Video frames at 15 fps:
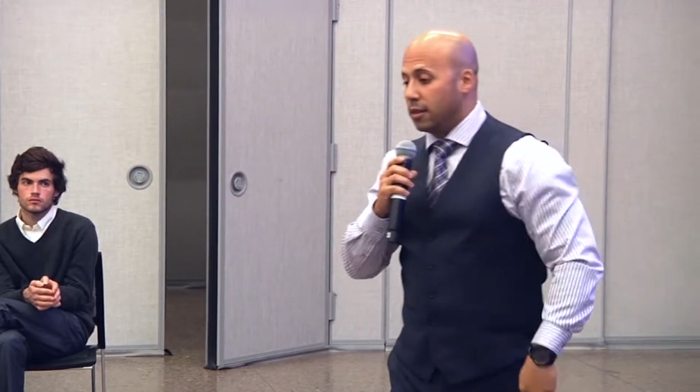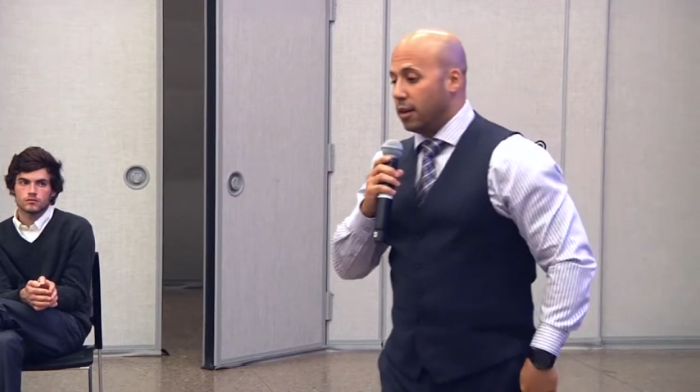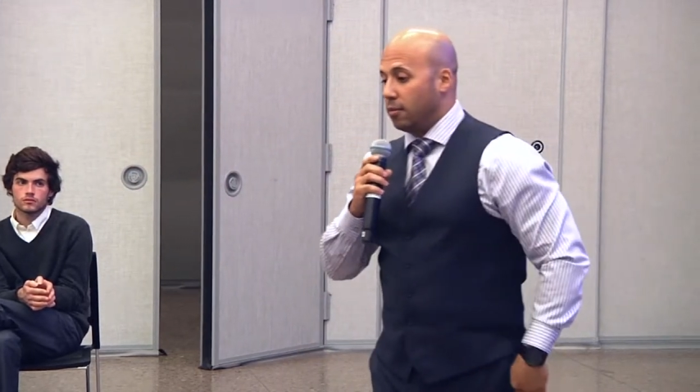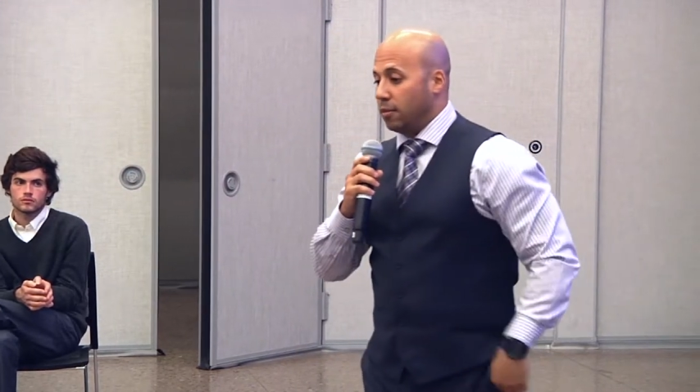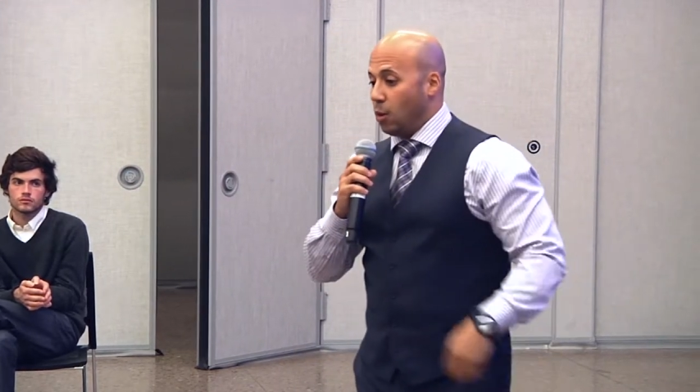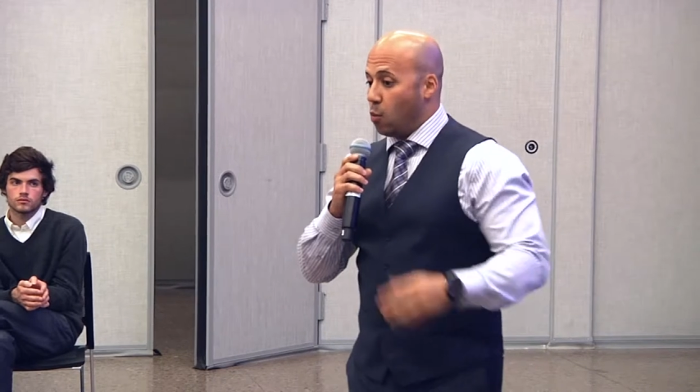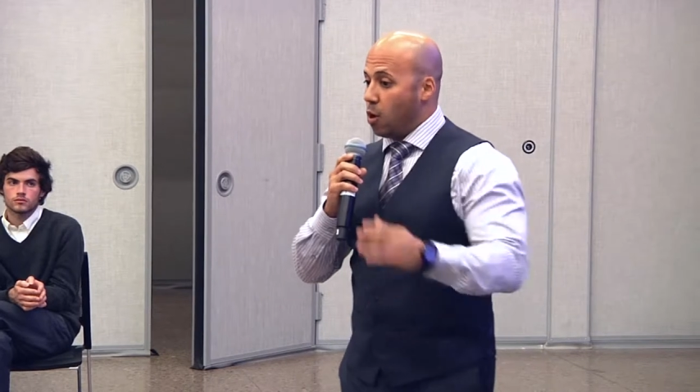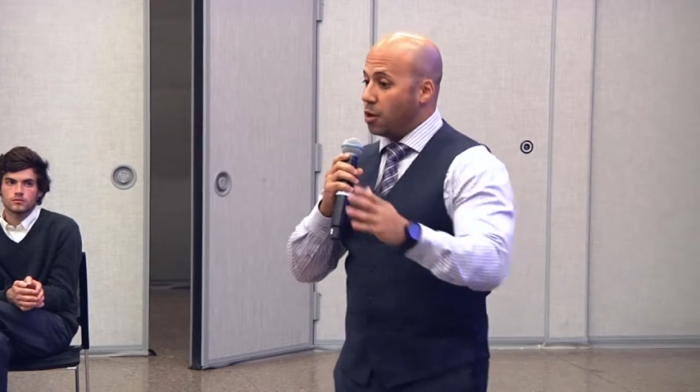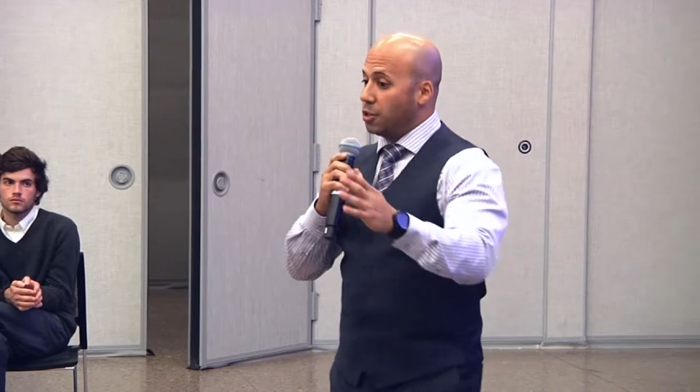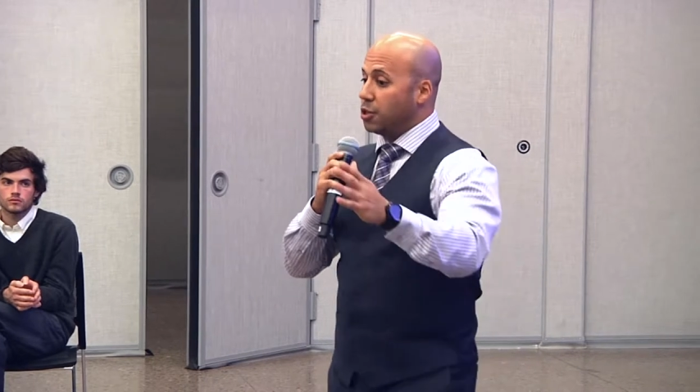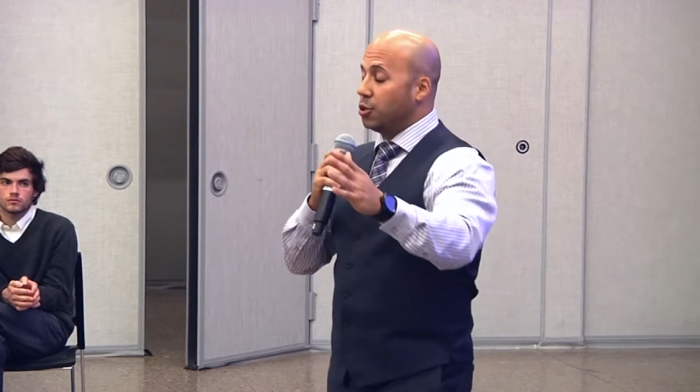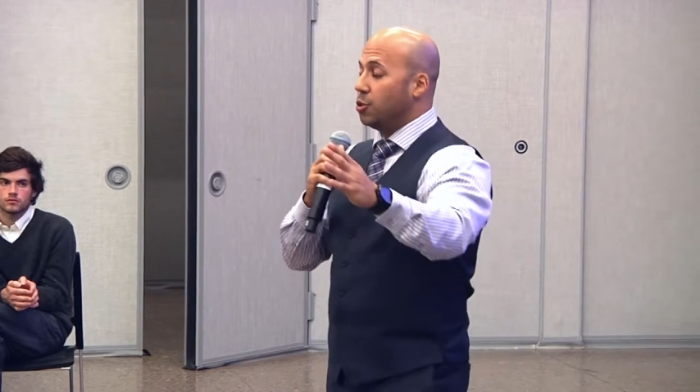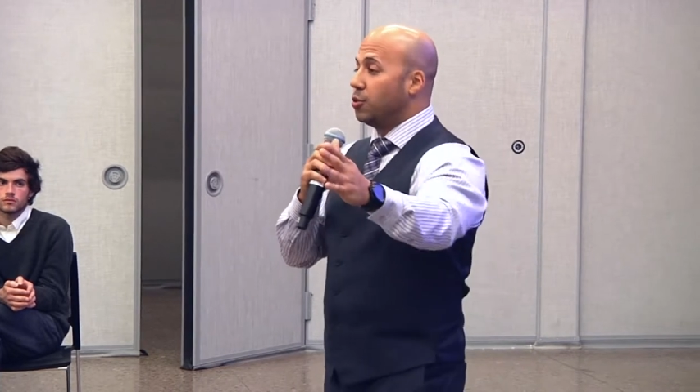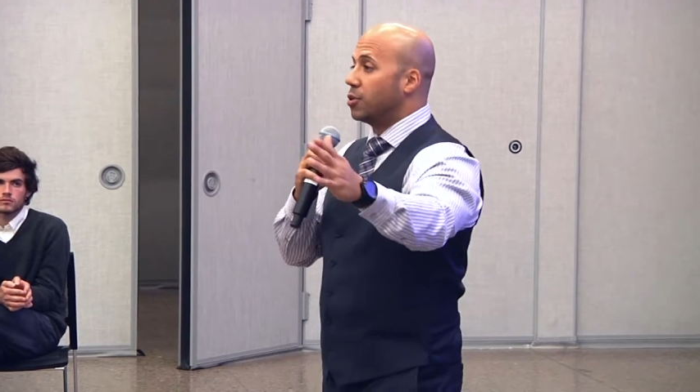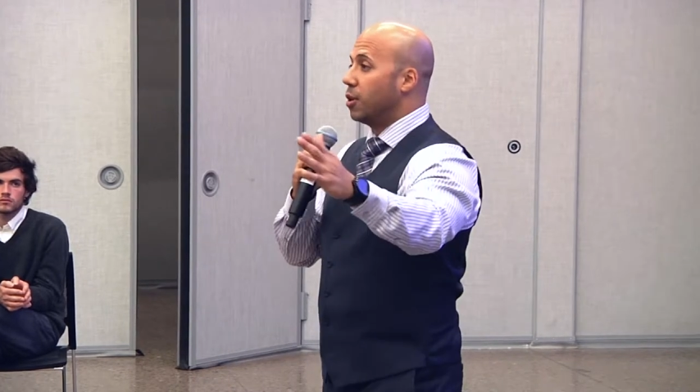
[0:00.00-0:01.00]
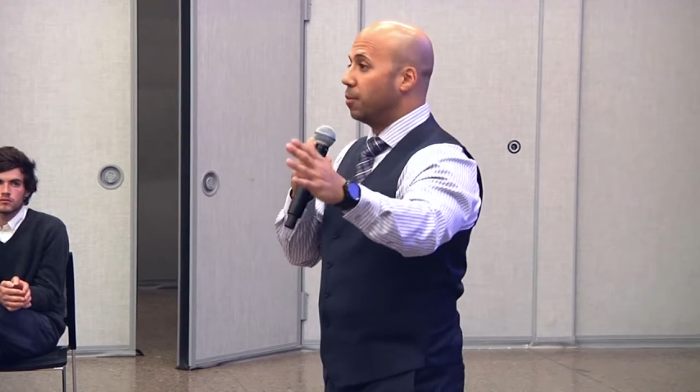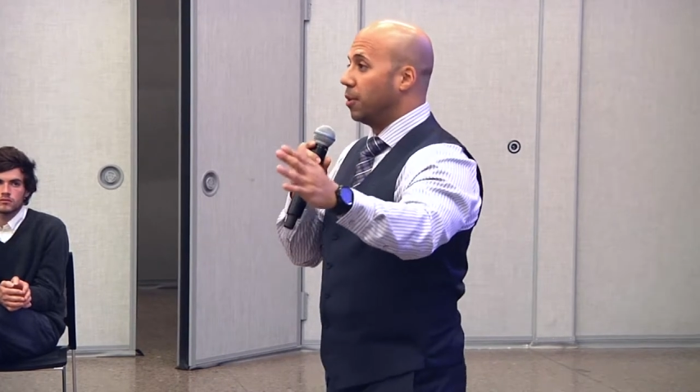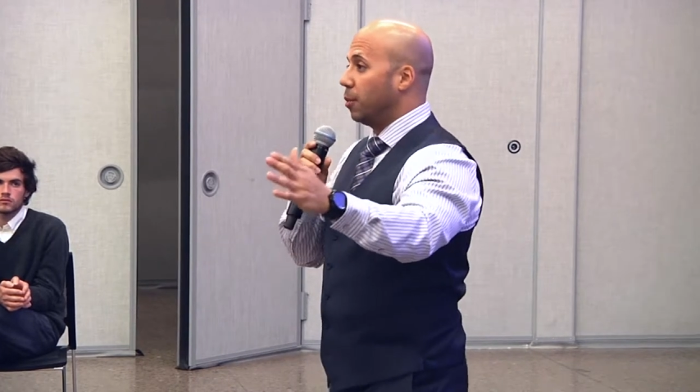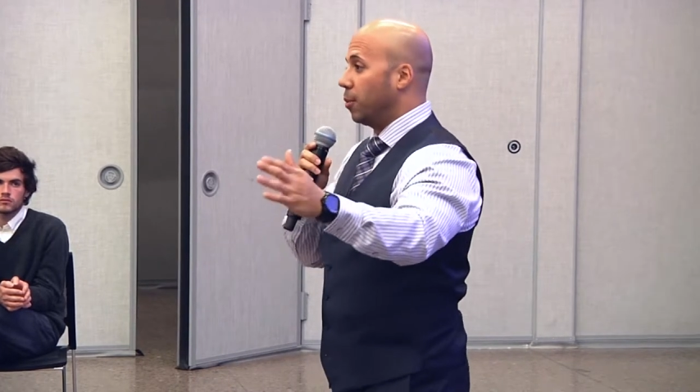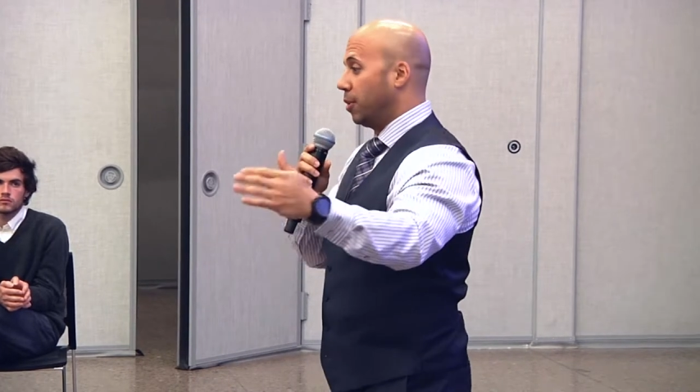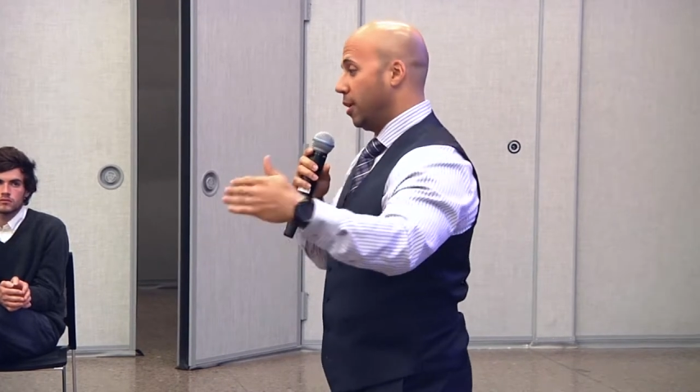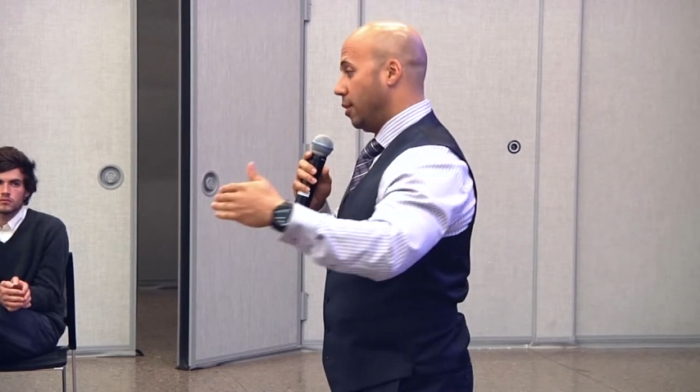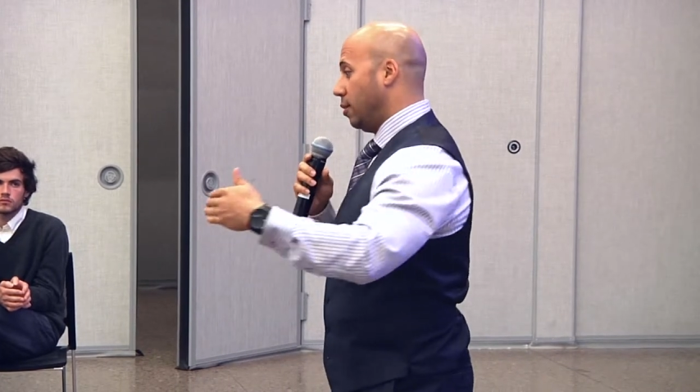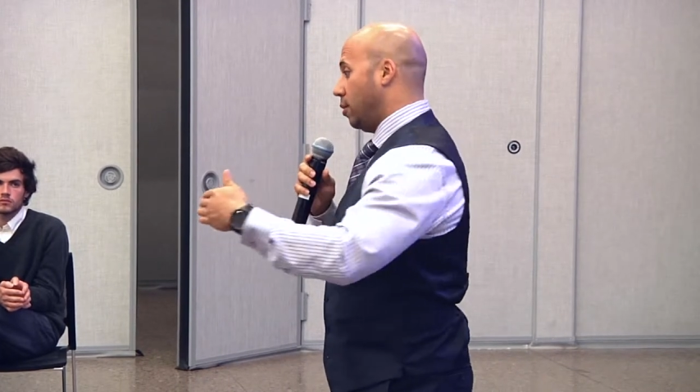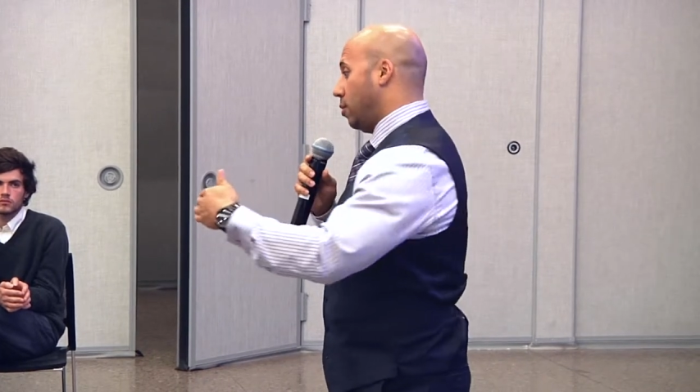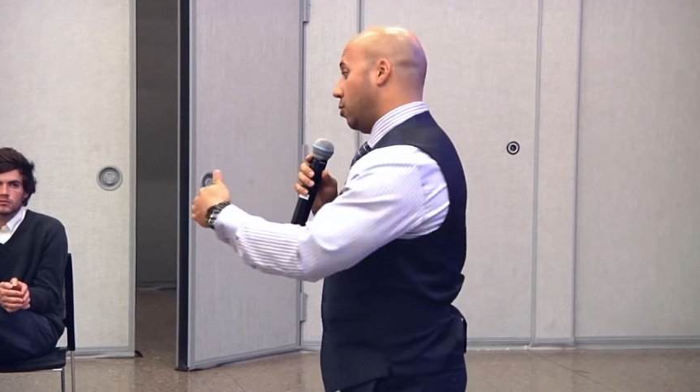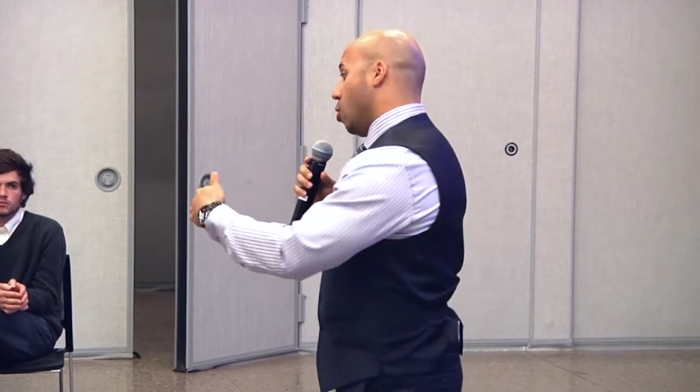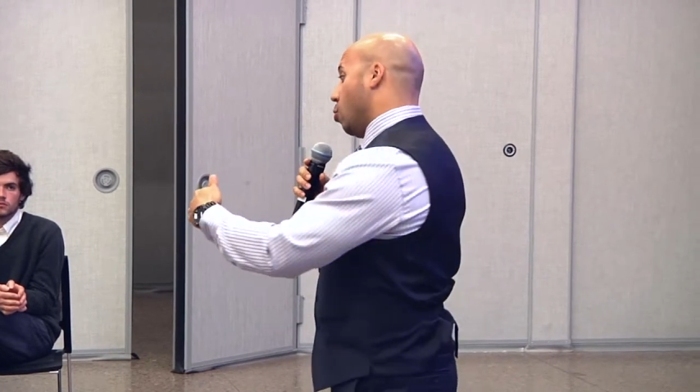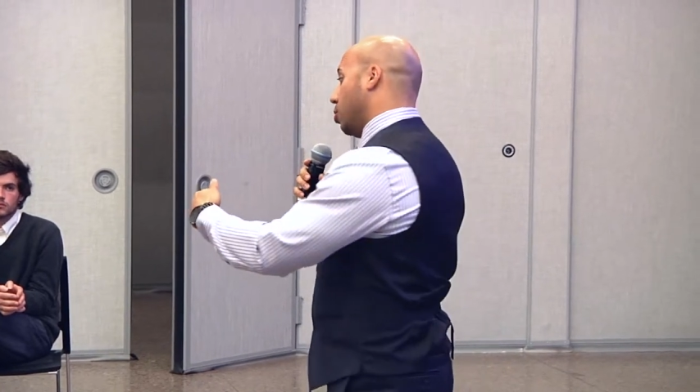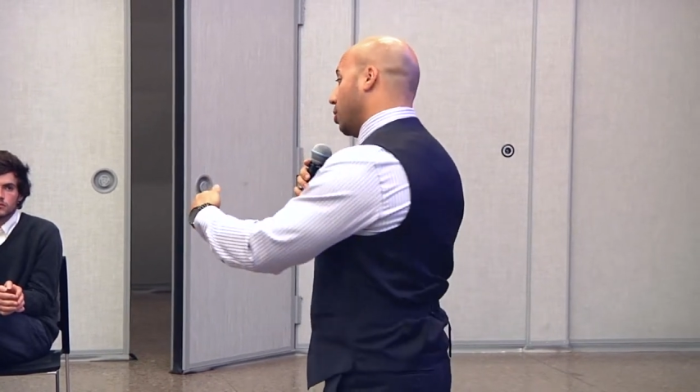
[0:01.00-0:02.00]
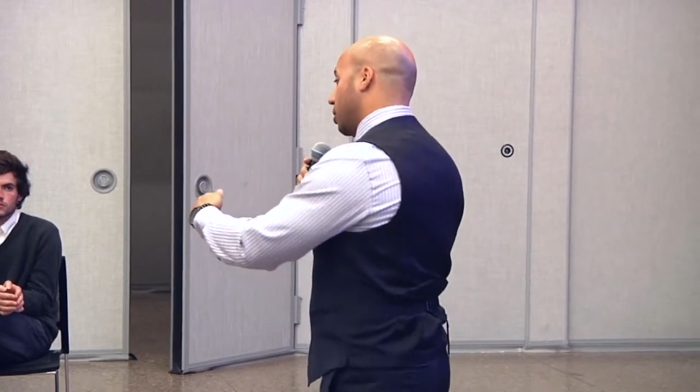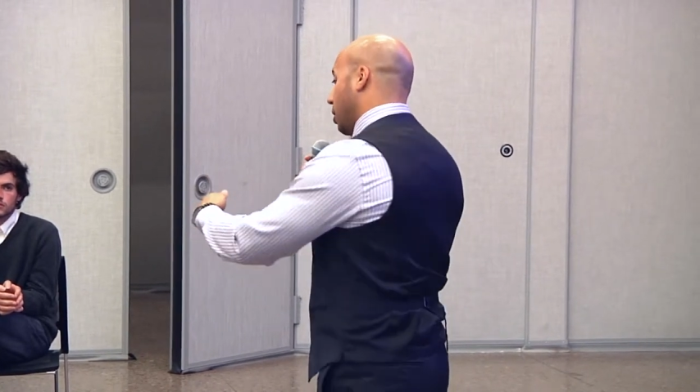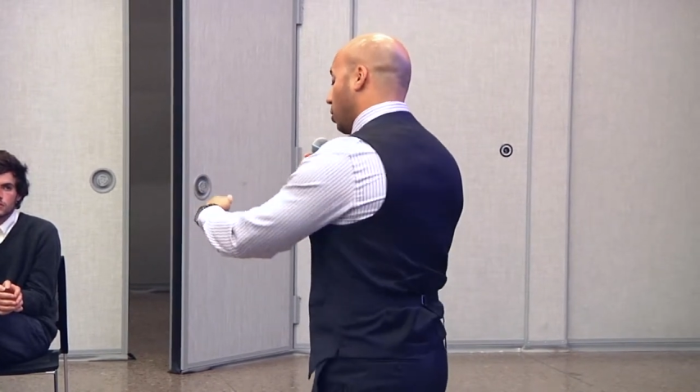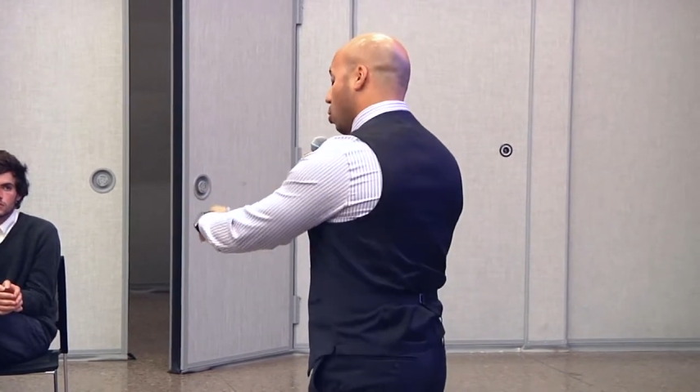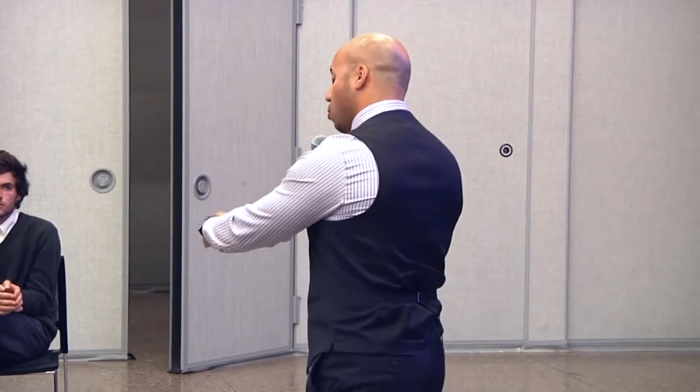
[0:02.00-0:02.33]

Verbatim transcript: that they wanted to do something, but they coaches said,